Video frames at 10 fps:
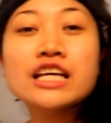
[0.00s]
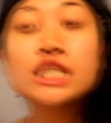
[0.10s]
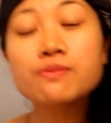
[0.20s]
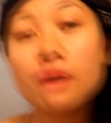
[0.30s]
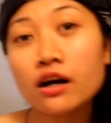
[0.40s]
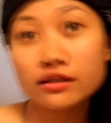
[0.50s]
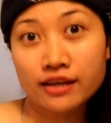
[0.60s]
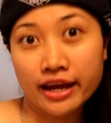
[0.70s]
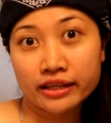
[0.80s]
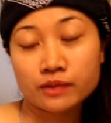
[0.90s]
Smart
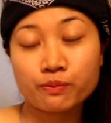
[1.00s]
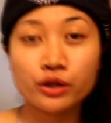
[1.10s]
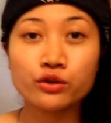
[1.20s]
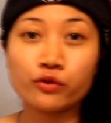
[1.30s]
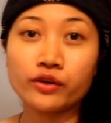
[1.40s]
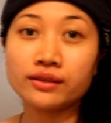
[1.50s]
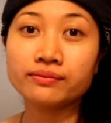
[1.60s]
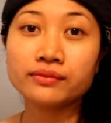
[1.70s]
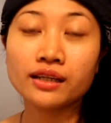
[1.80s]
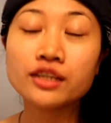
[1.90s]
and beautiful,
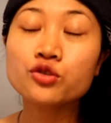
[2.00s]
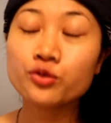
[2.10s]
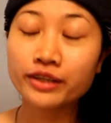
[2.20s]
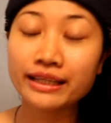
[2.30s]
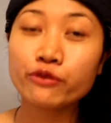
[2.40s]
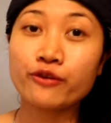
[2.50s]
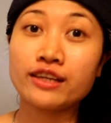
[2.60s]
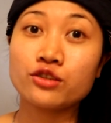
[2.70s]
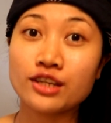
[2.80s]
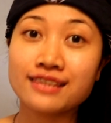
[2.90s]
it's really
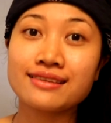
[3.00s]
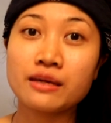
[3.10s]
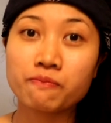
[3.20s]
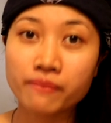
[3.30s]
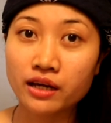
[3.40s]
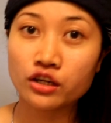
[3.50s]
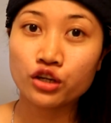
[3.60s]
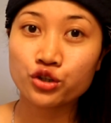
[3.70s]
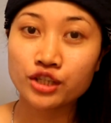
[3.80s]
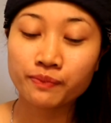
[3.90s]
fantastic
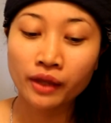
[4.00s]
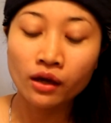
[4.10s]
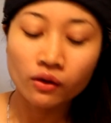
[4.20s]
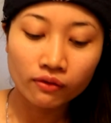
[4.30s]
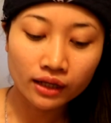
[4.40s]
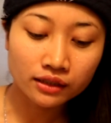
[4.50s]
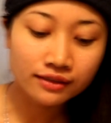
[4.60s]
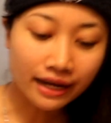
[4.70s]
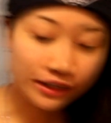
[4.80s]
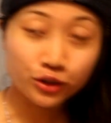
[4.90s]
package. Well
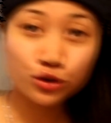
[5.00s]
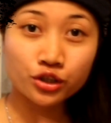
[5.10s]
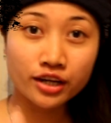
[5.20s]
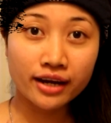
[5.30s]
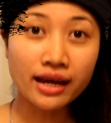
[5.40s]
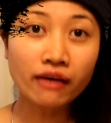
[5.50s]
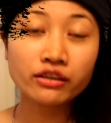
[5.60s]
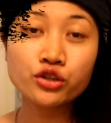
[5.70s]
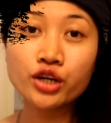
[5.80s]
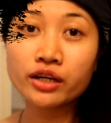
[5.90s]
guys, today I'm
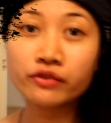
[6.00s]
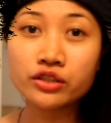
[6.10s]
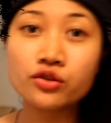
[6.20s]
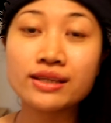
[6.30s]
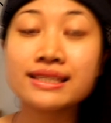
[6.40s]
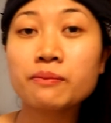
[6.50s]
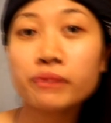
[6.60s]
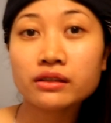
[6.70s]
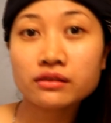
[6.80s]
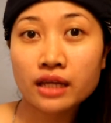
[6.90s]
gonna share with you a
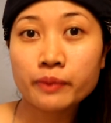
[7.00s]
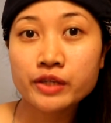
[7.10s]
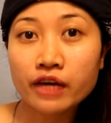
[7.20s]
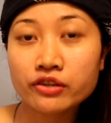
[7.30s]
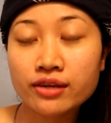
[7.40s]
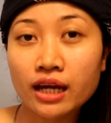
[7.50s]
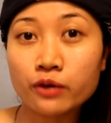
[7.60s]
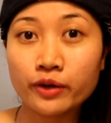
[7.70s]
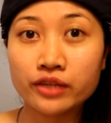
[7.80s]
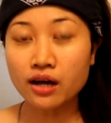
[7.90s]
simple tips how to get
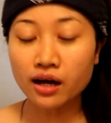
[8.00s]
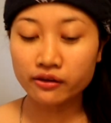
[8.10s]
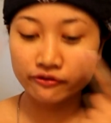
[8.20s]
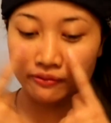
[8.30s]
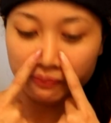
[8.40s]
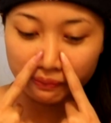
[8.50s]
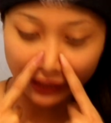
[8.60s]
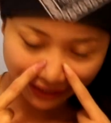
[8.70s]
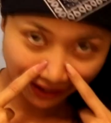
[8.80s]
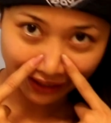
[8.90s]
rid of
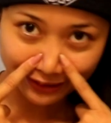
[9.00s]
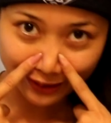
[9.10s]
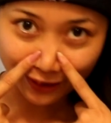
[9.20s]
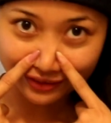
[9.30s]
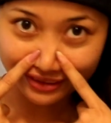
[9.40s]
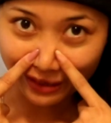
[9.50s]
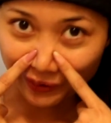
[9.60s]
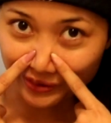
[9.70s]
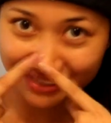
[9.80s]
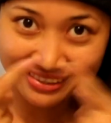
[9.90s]
blackhead on the nose.